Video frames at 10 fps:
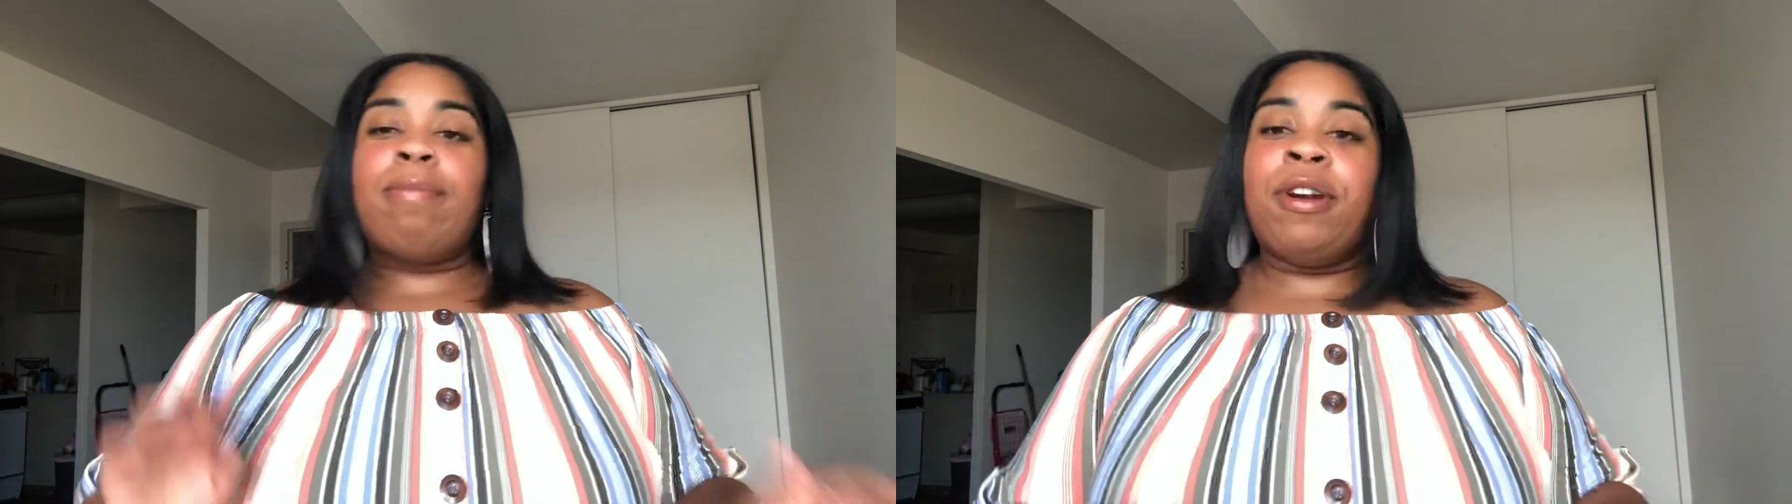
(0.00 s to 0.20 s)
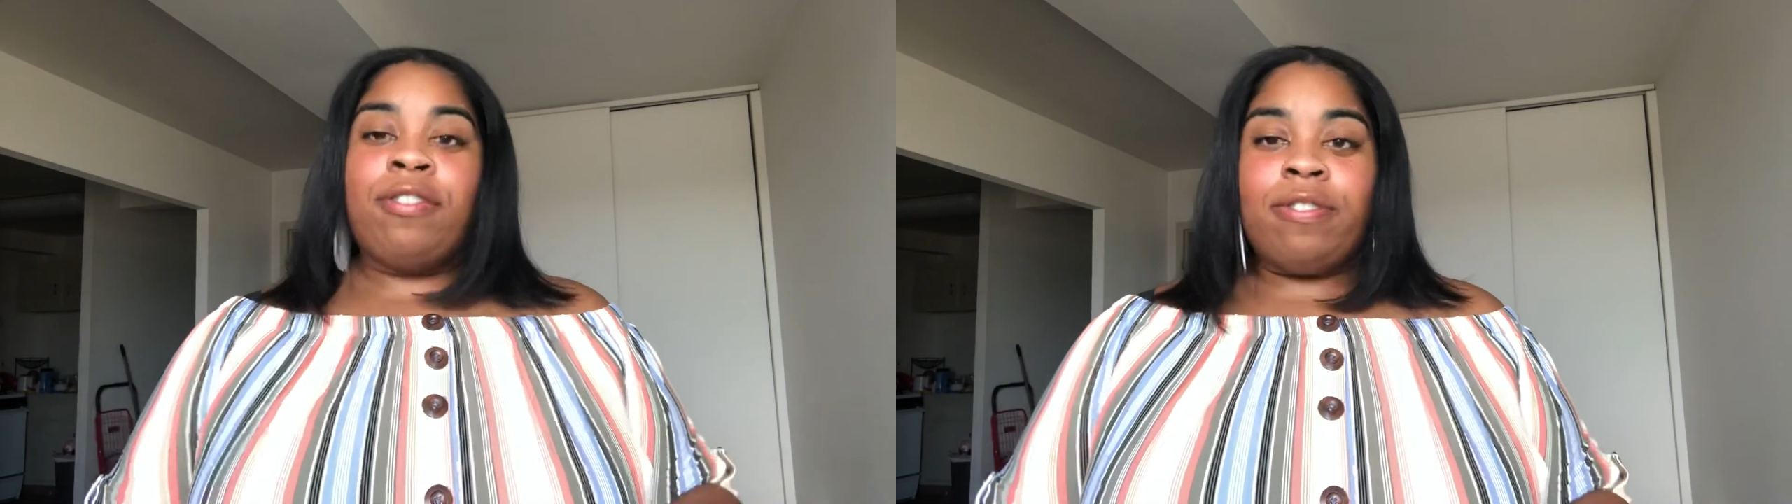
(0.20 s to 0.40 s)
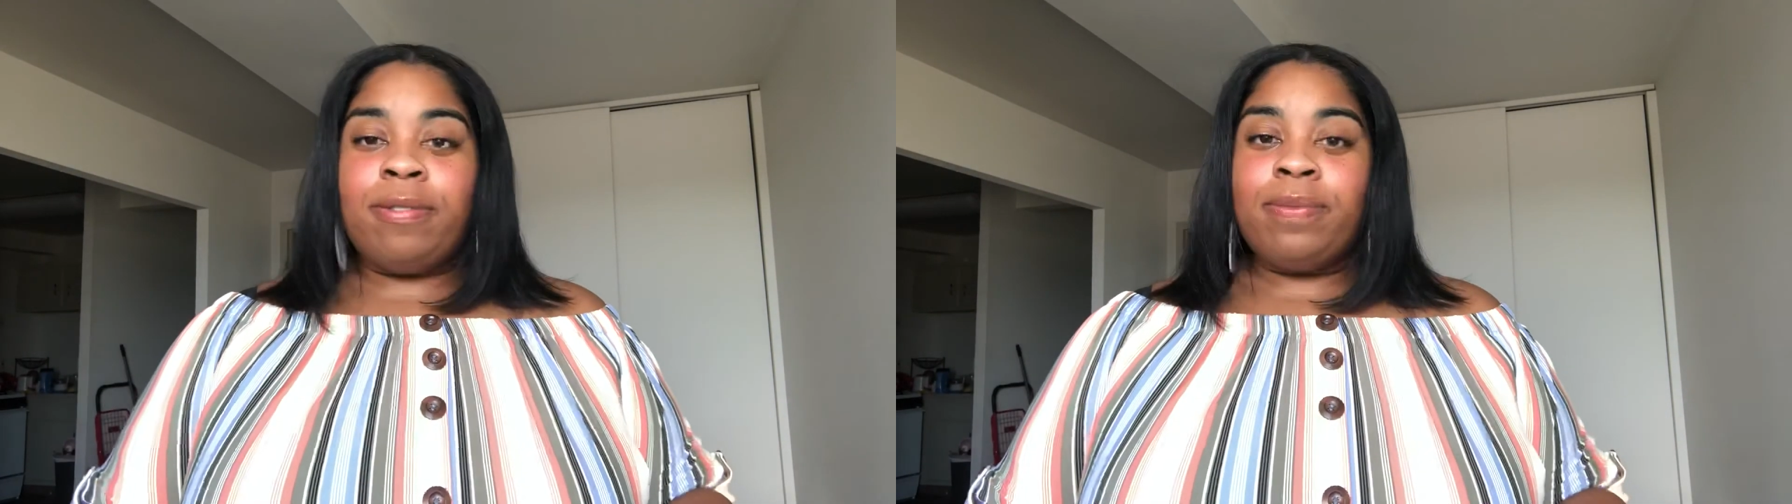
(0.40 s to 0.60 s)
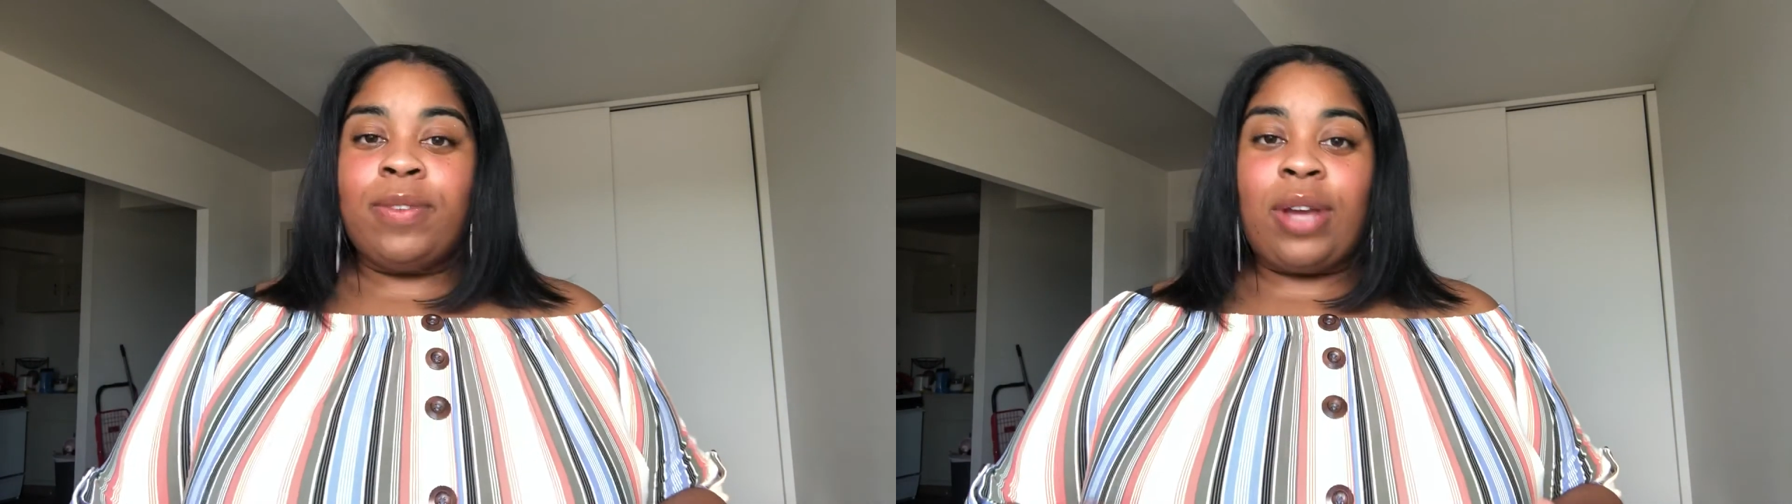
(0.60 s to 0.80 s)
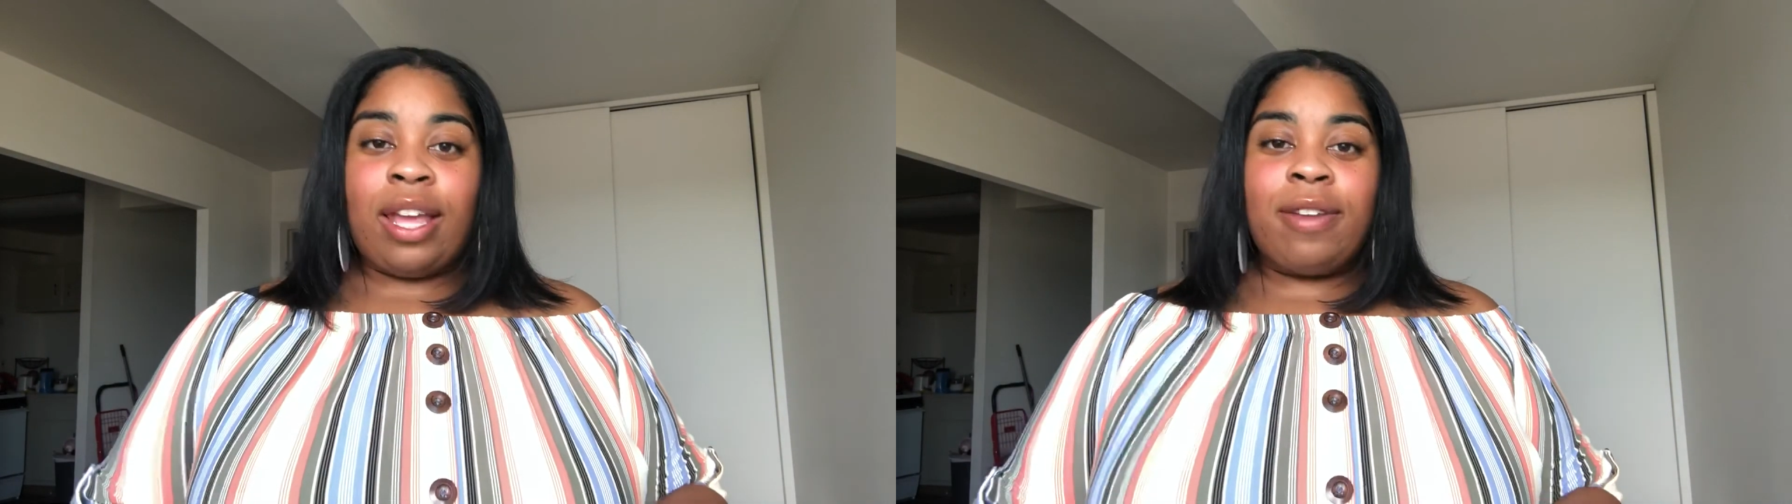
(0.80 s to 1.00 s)
birth.
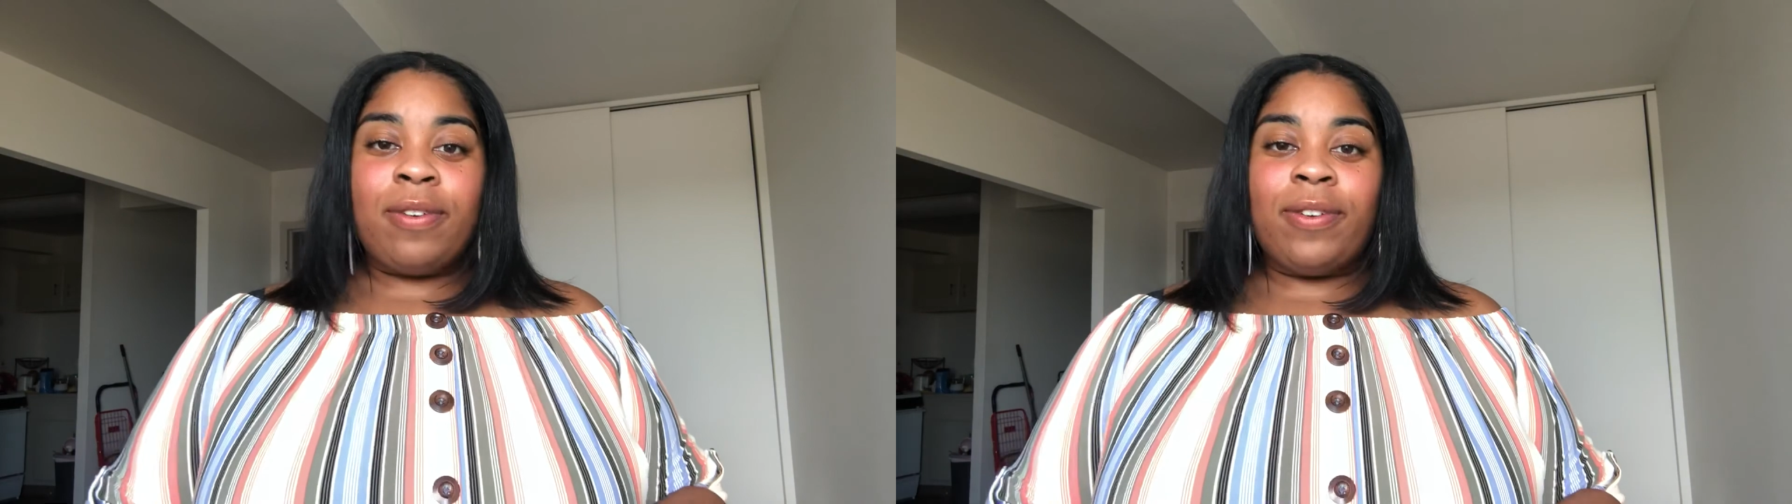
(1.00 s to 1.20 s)
Okay?